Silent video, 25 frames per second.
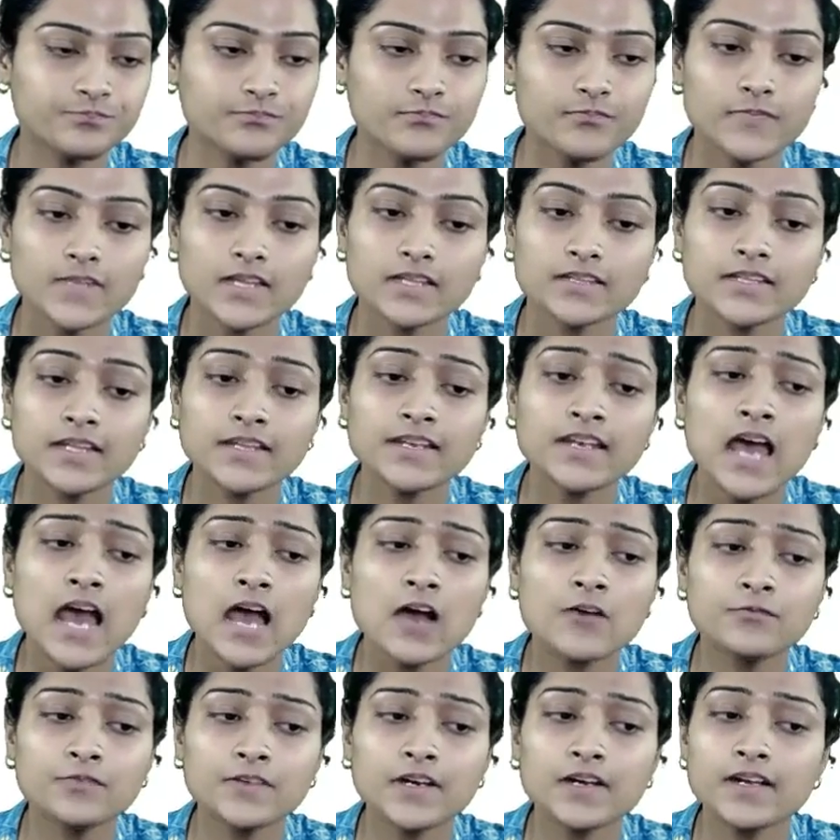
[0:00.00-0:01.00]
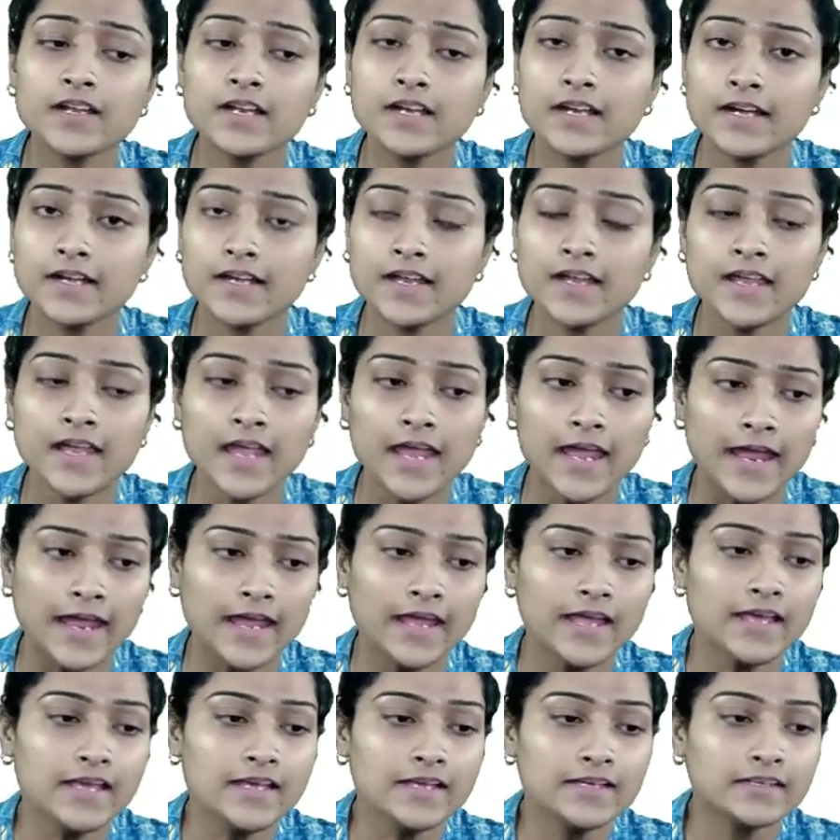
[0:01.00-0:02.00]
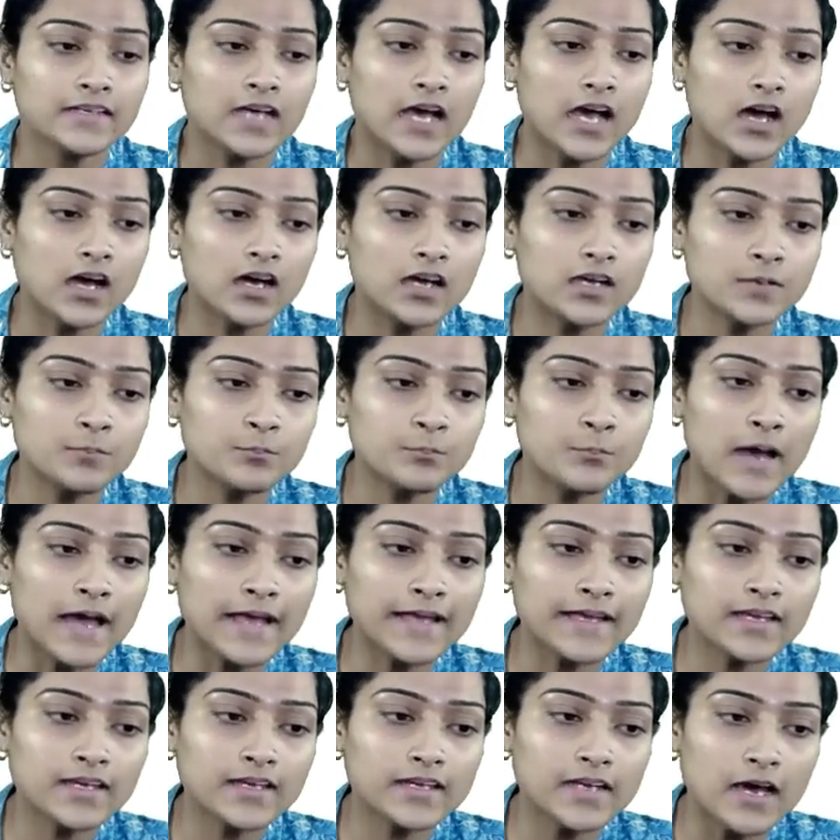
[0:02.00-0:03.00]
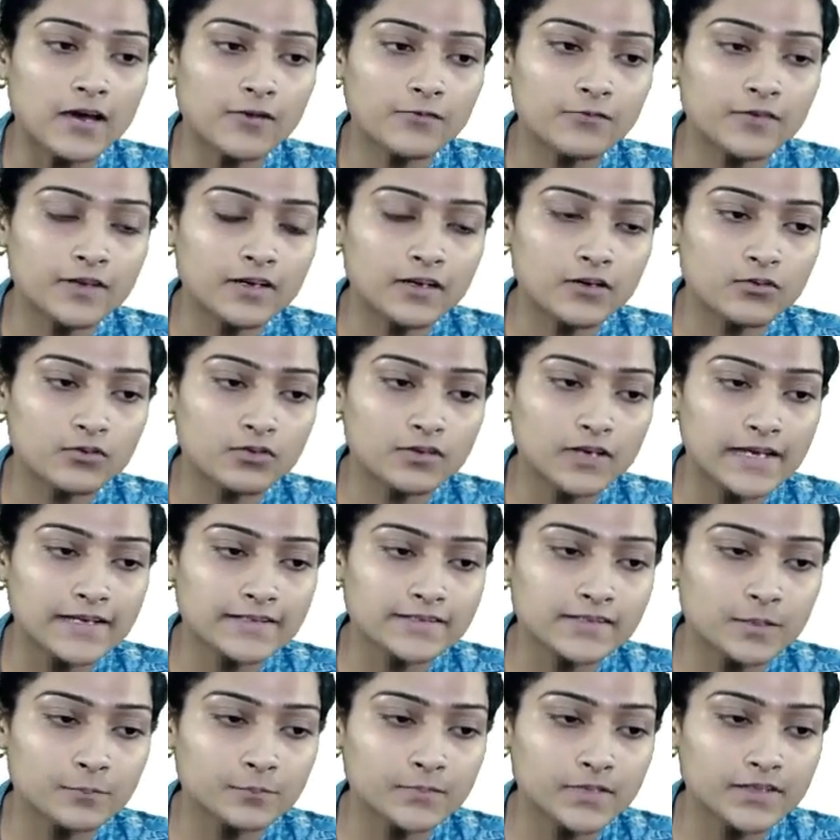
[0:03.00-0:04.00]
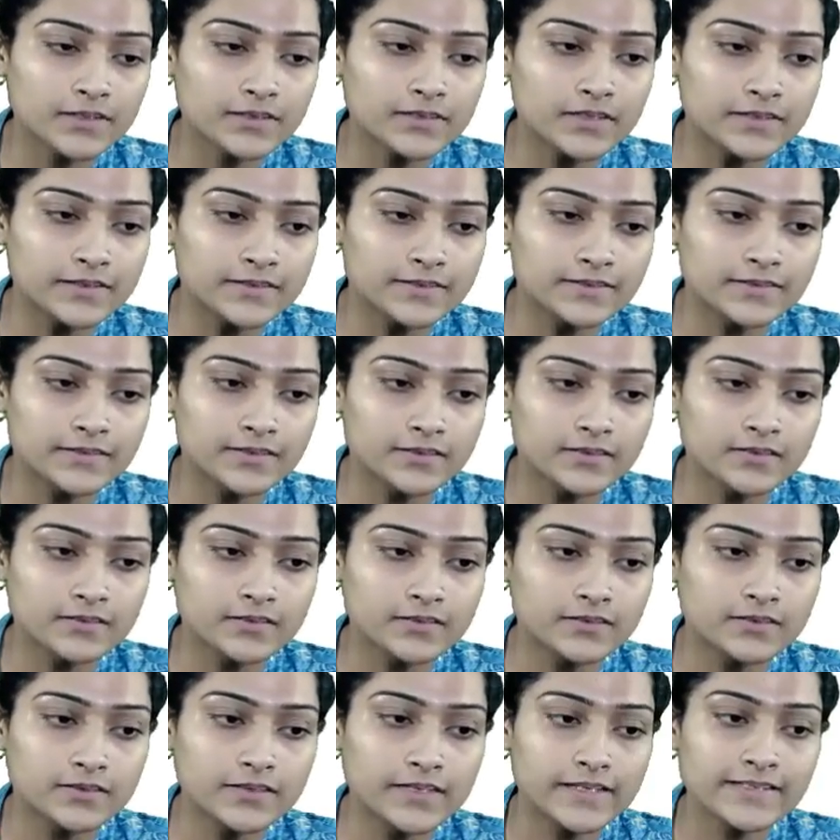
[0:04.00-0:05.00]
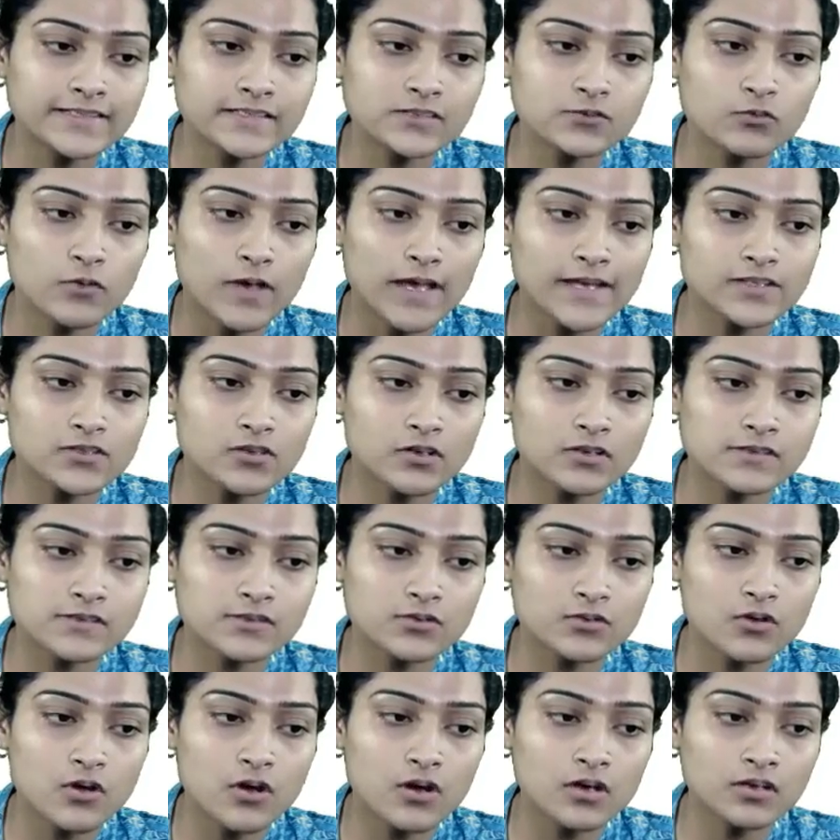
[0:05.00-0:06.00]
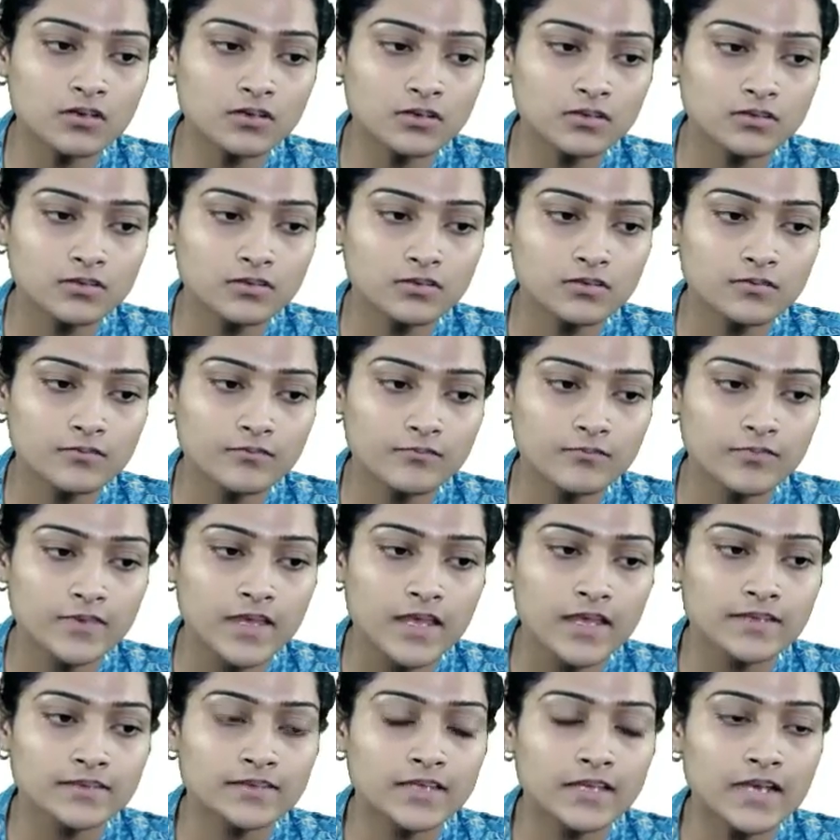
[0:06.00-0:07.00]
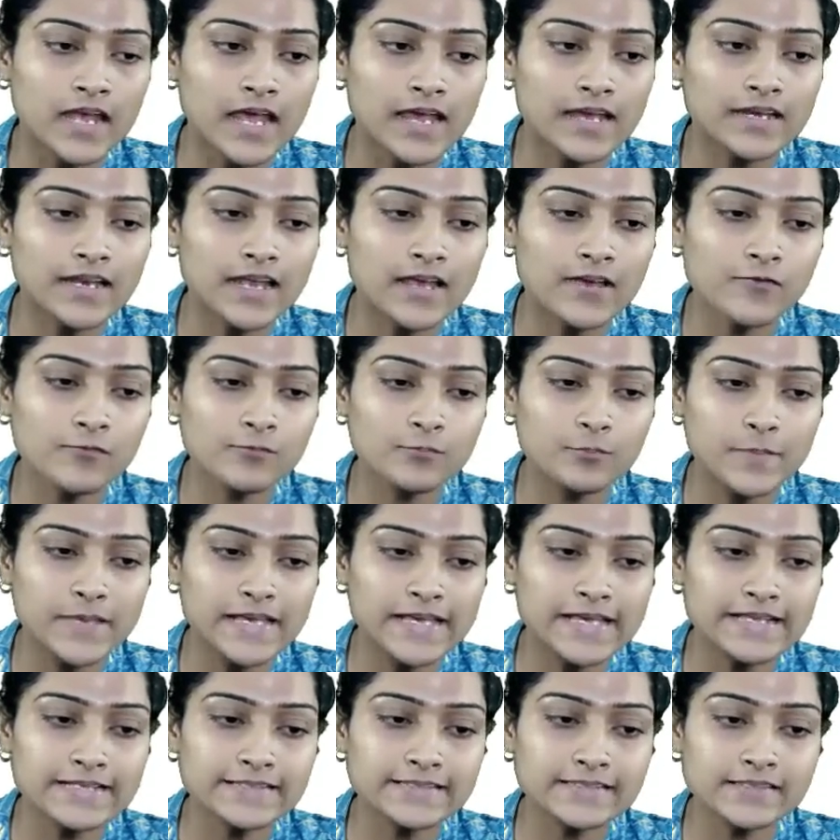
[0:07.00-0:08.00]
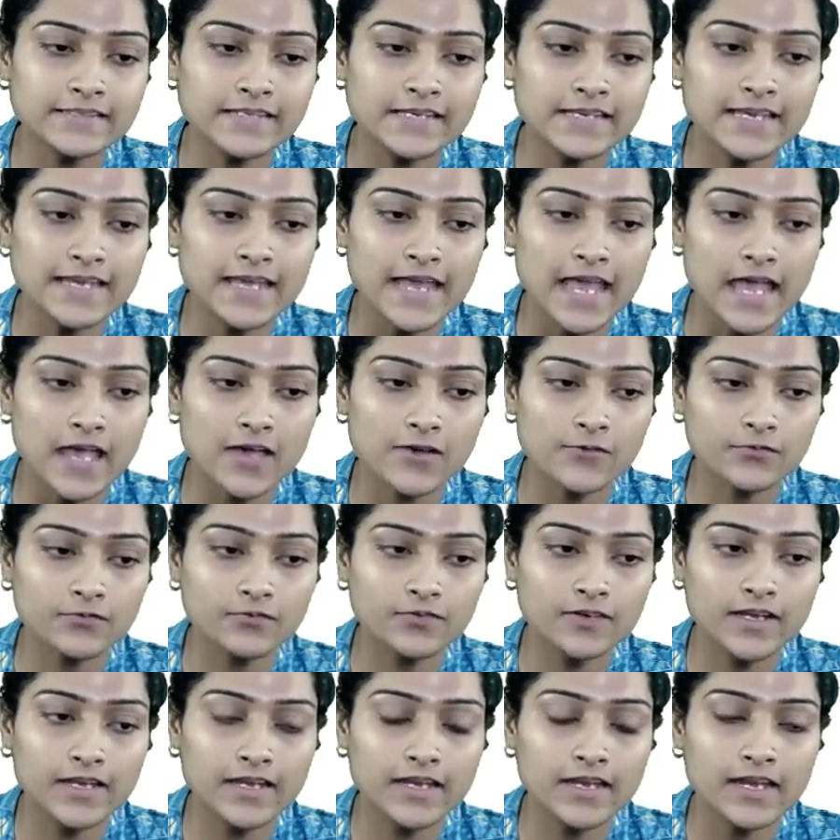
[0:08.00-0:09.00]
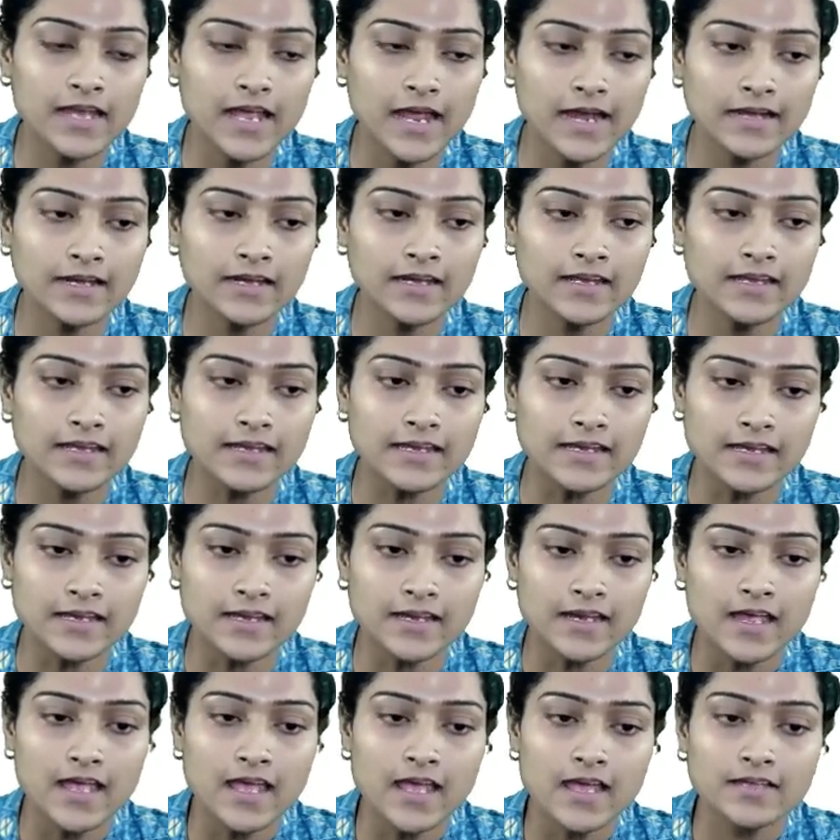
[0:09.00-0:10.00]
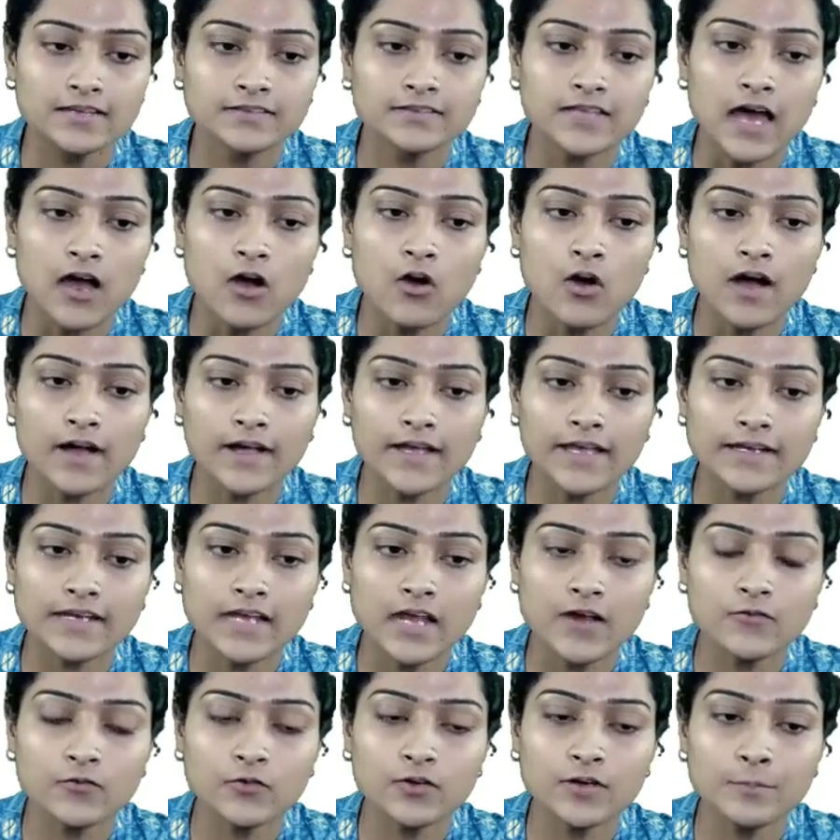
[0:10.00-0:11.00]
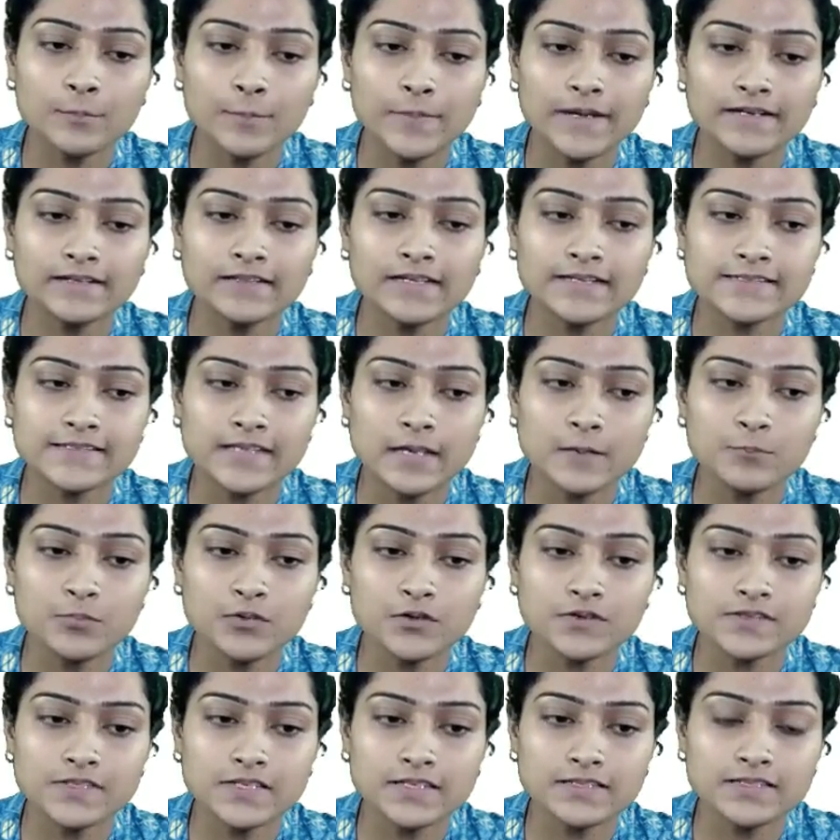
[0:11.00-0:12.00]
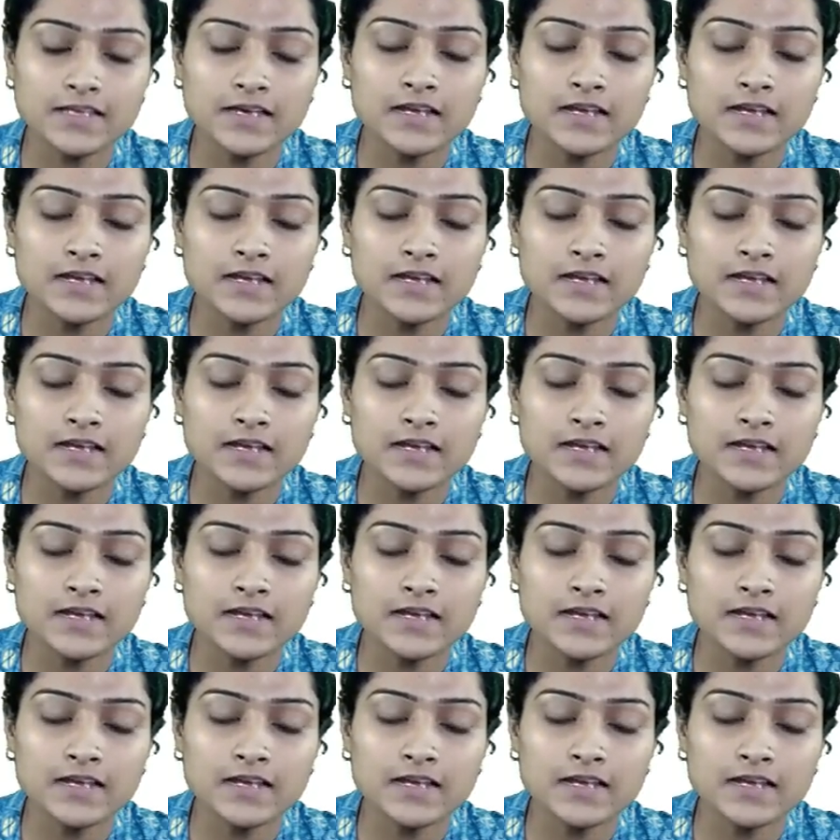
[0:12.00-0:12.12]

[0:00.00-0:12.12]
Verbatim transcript: Then after deleting A, uh, my graph will look like something this. These two edge also gone then I'll have B, C, F, D and E. Now again I have to repeat the same procedure.